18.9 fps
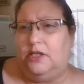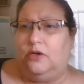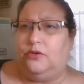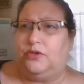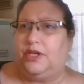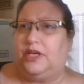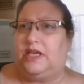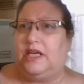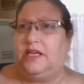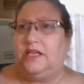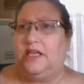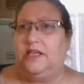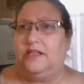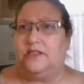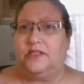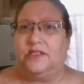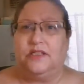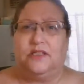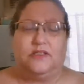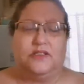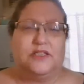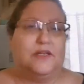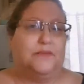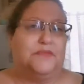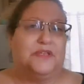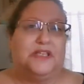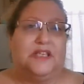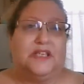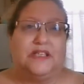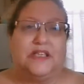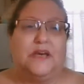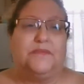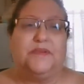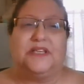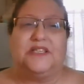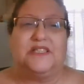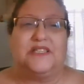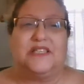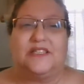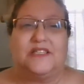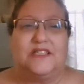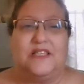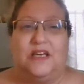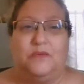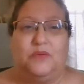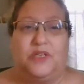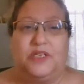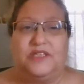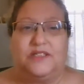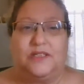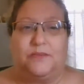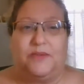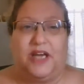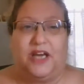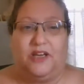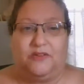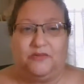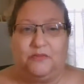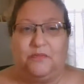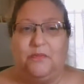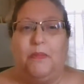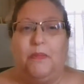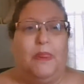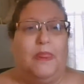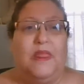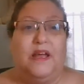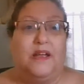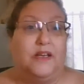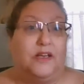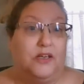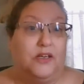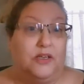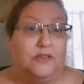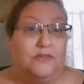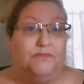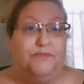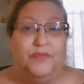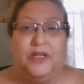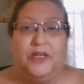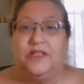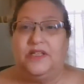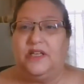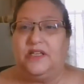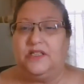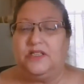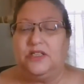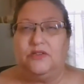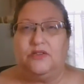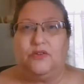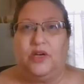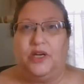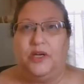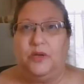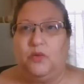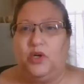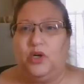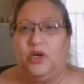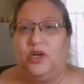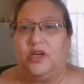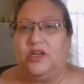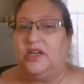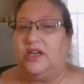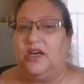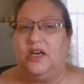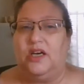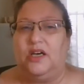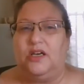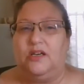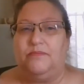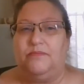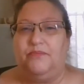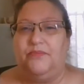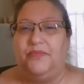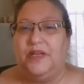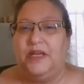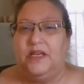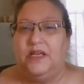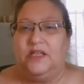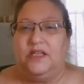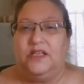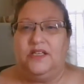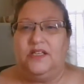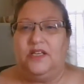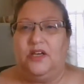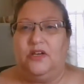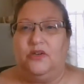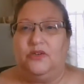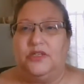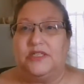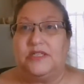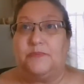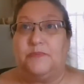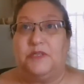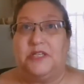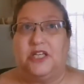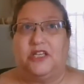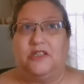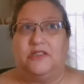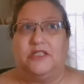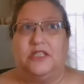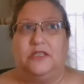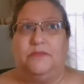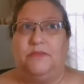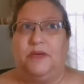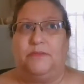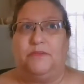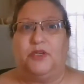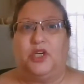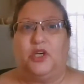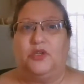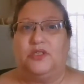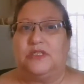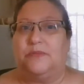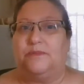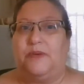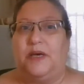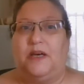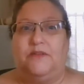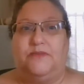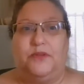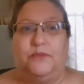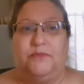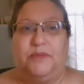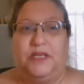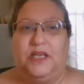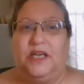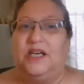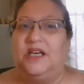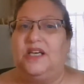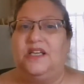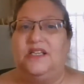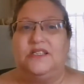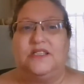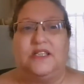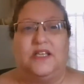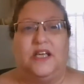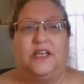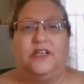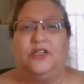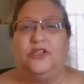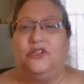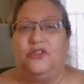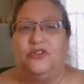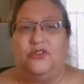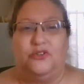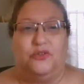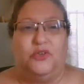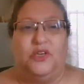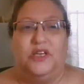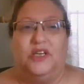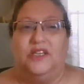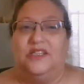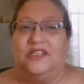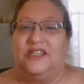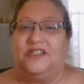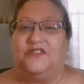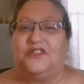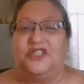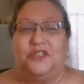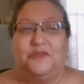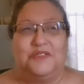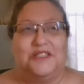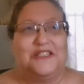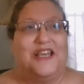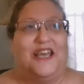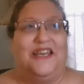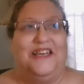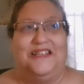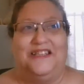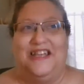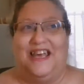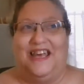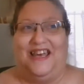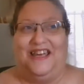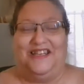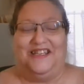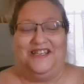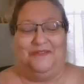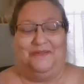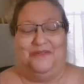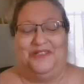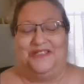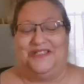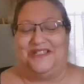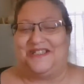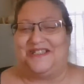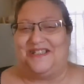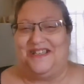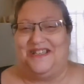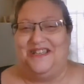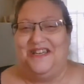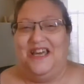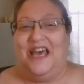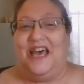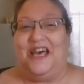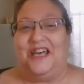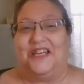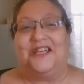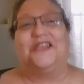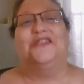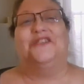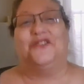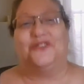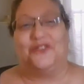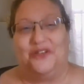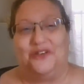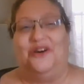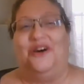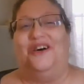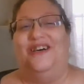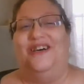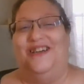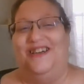oh, they can't handle it or something like that, because that's not what it's about at all. They do great work. This particular team member goes above and beyond, and I knew that if she was saying that, it was out of control.